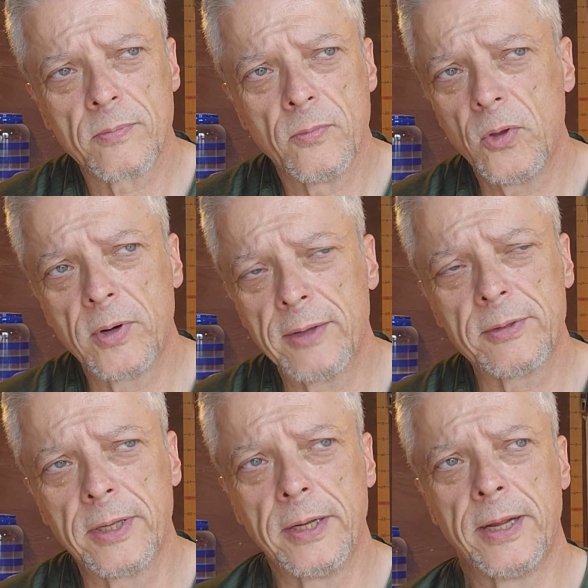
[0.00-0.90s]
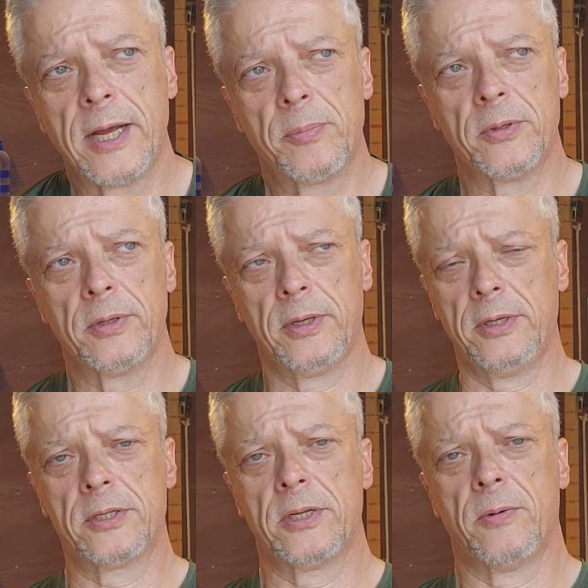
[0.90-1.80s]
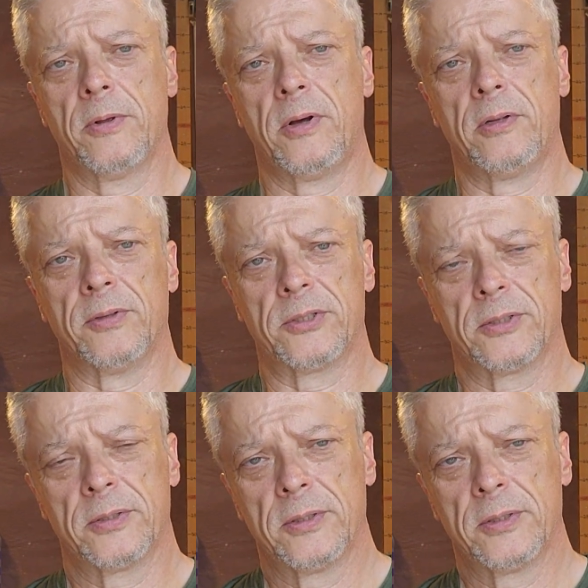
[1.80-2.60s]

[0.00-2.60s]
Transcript: We don't have to let it happen, at least not with all of us.